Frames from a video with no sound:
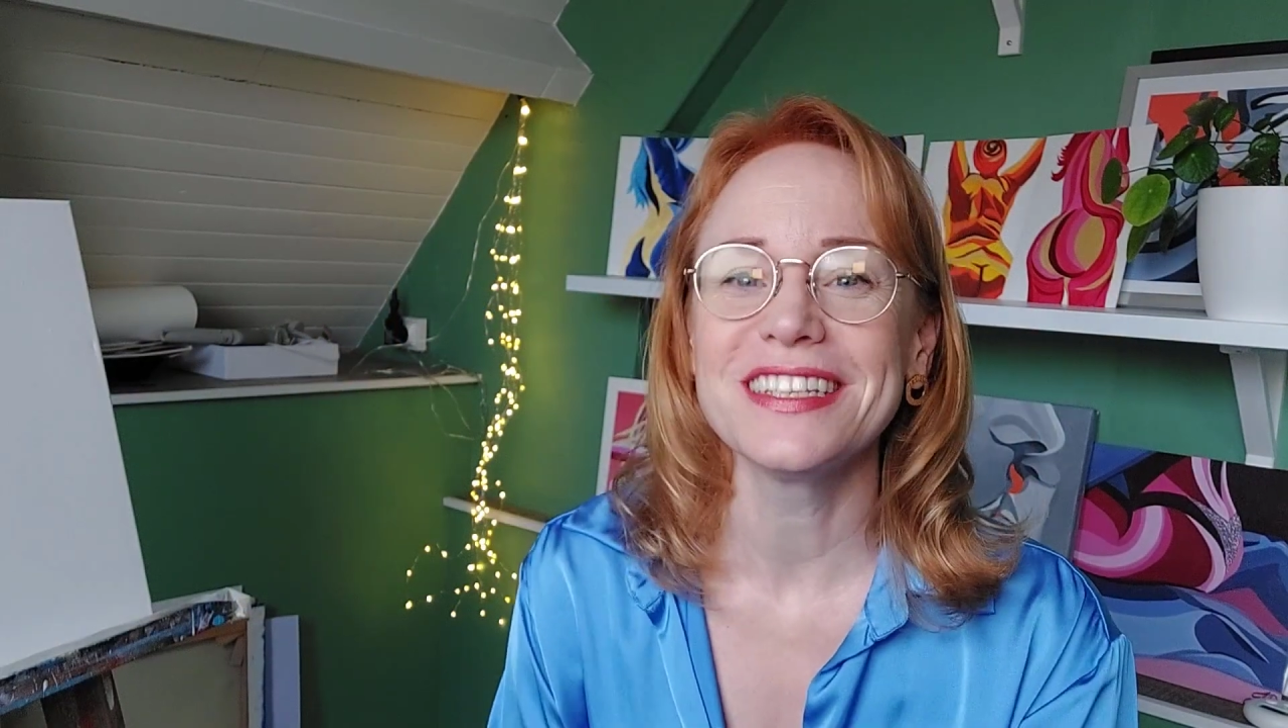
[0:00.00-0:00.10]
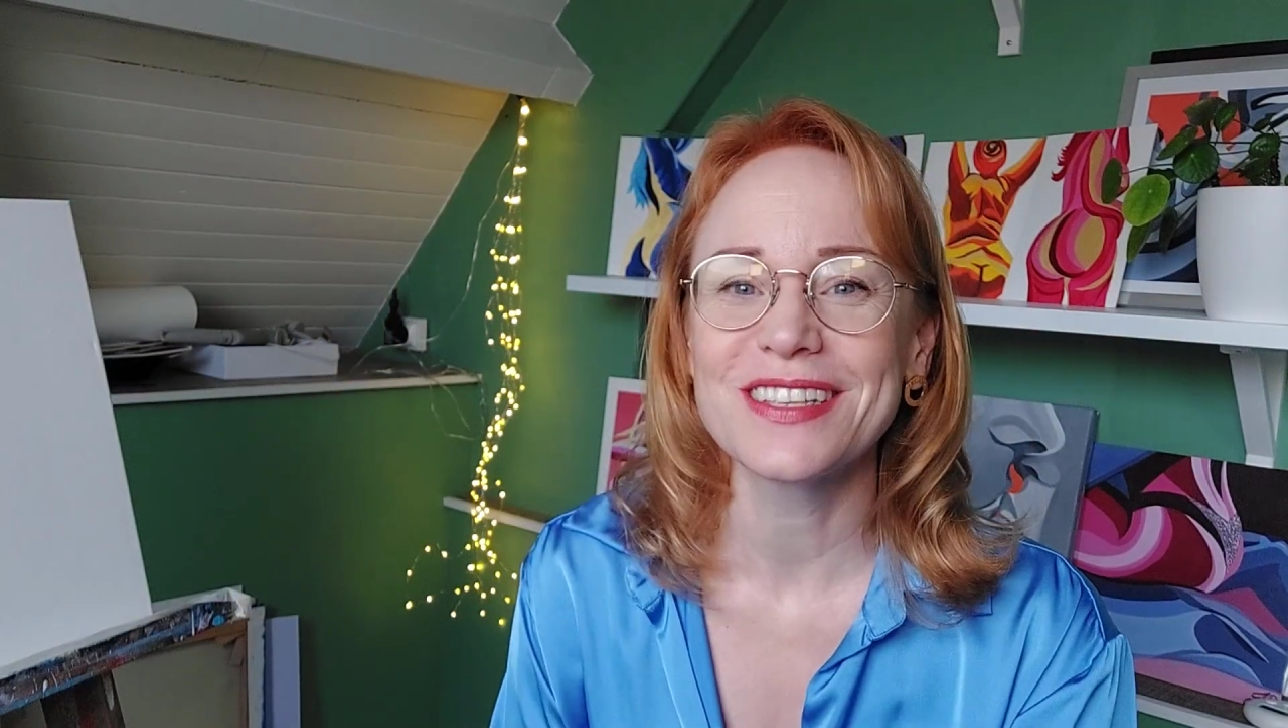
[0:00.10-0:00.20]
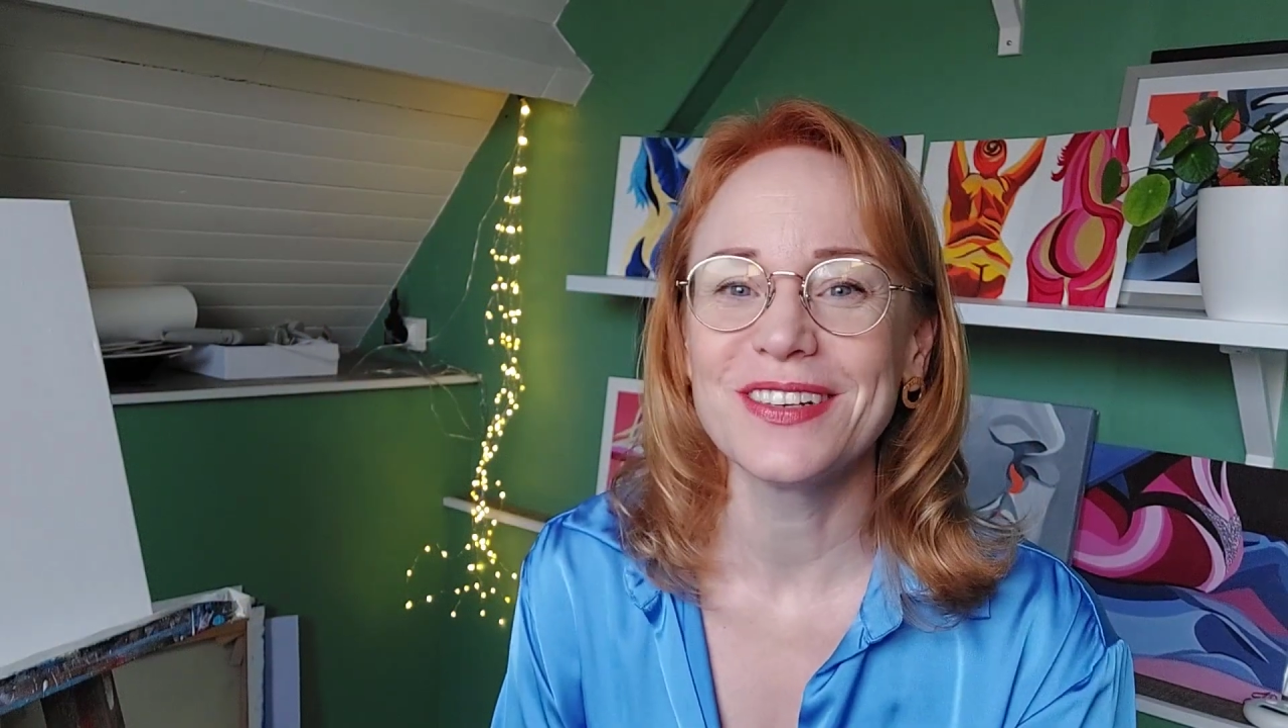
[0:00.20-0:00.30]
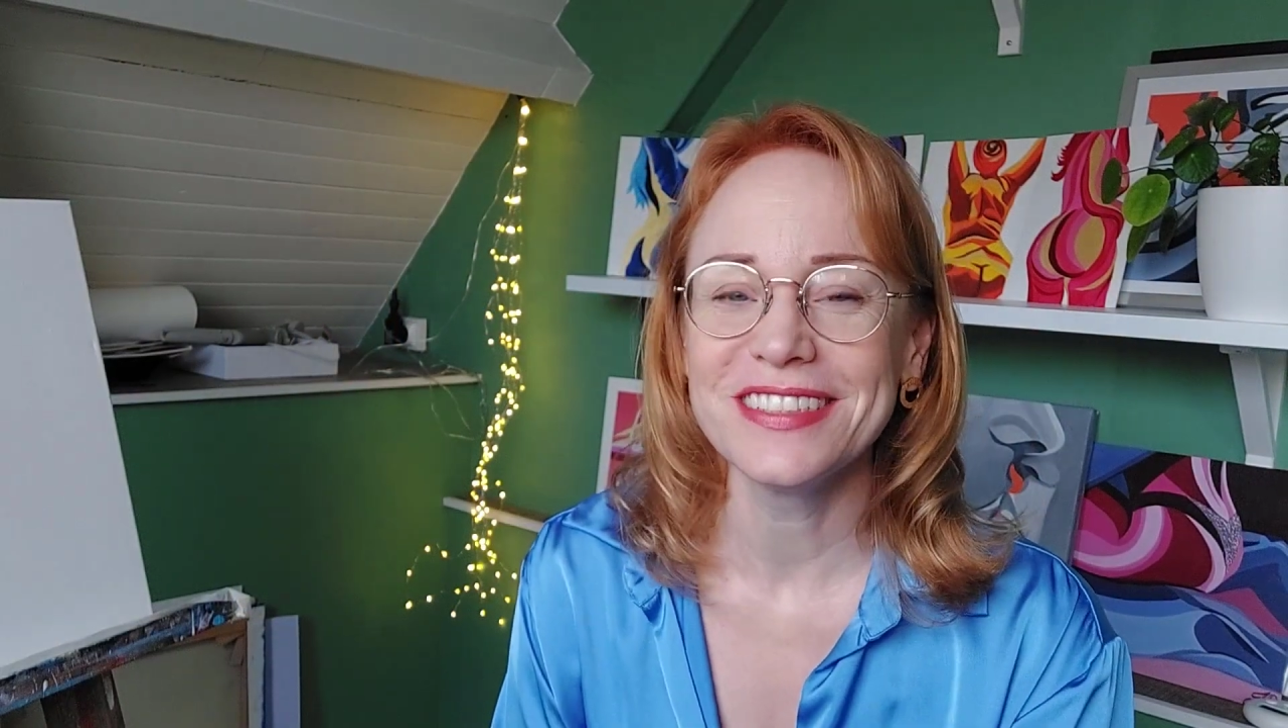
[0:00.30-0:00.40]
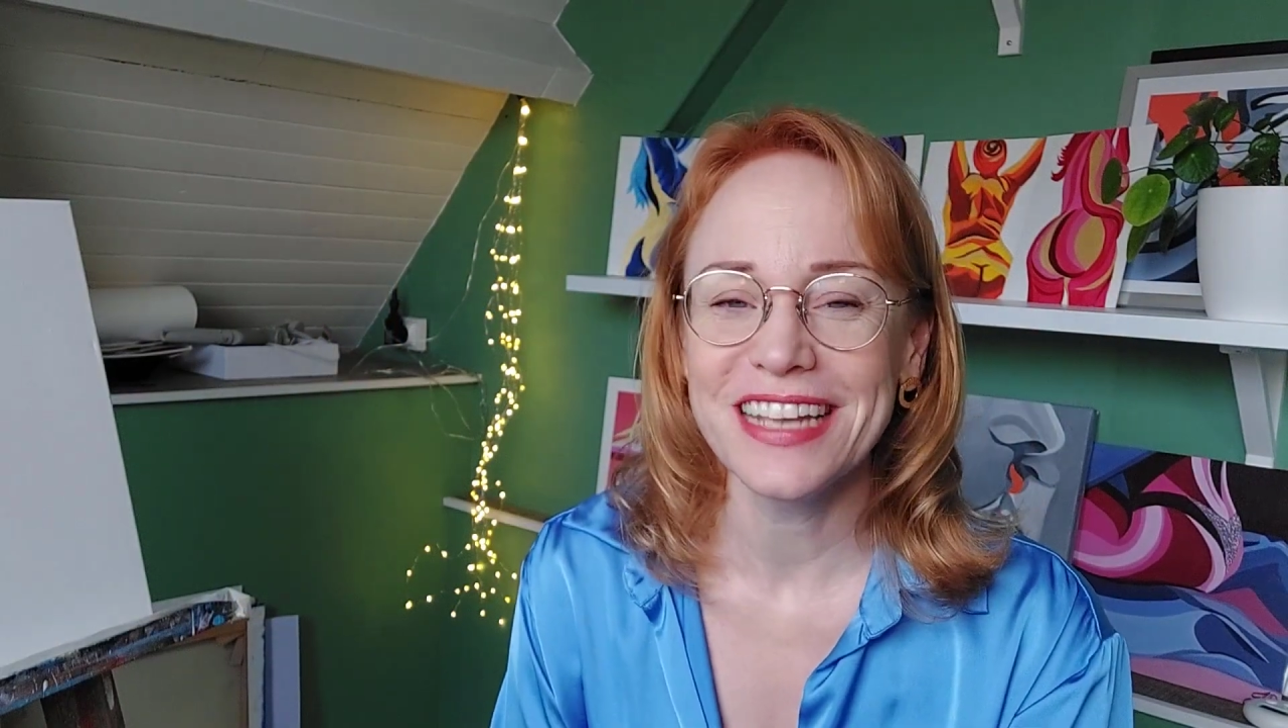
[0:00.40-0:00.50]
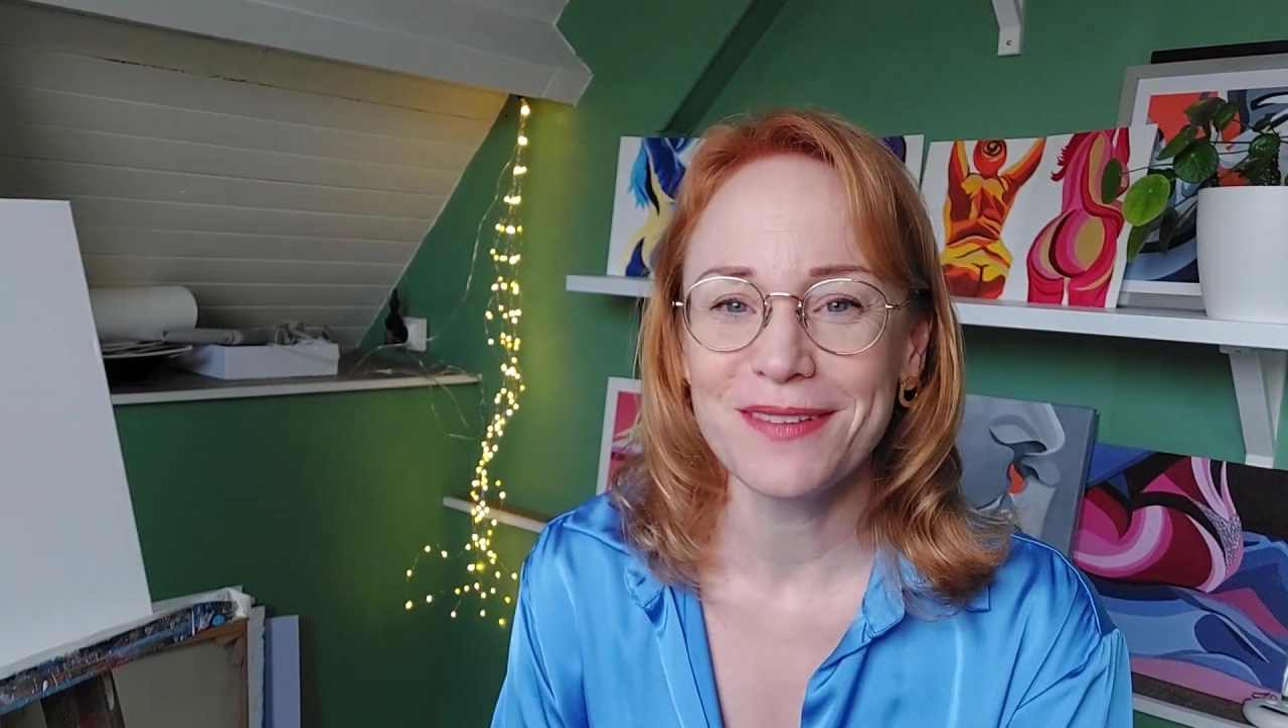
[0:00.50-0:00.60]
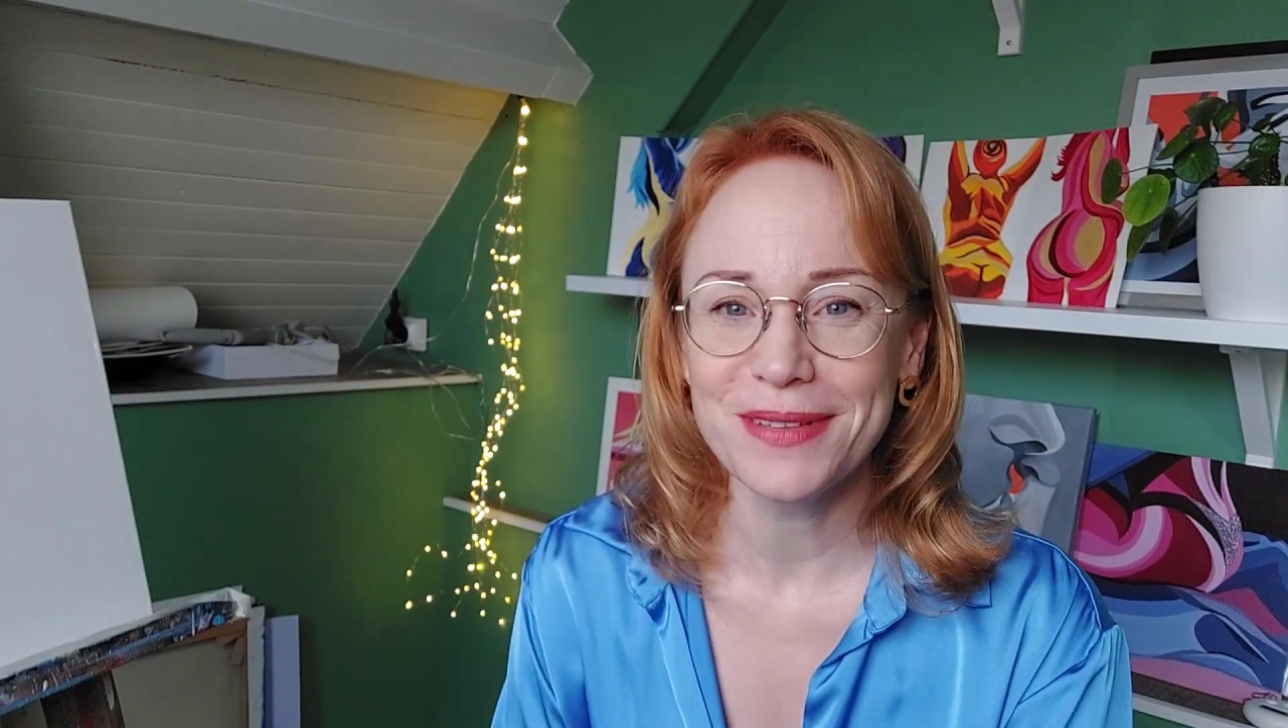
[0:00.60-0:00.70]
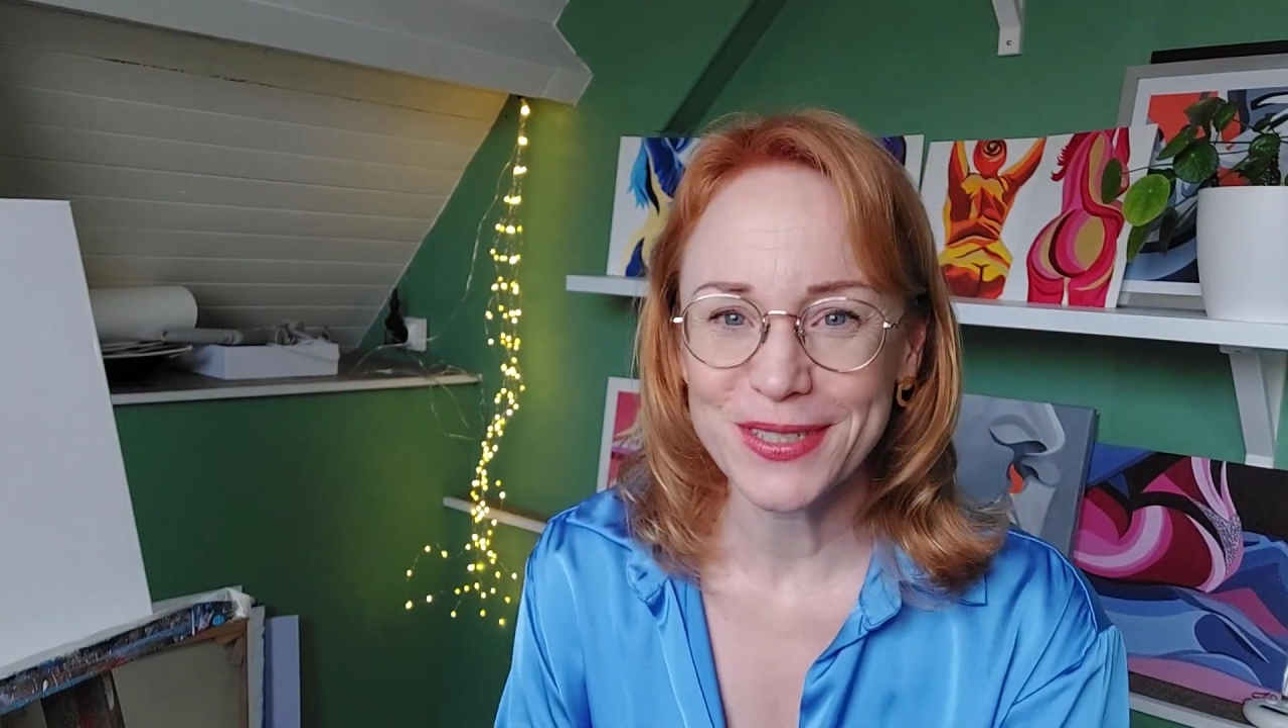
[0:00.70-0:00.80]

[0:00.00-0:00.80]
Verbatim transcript: this content,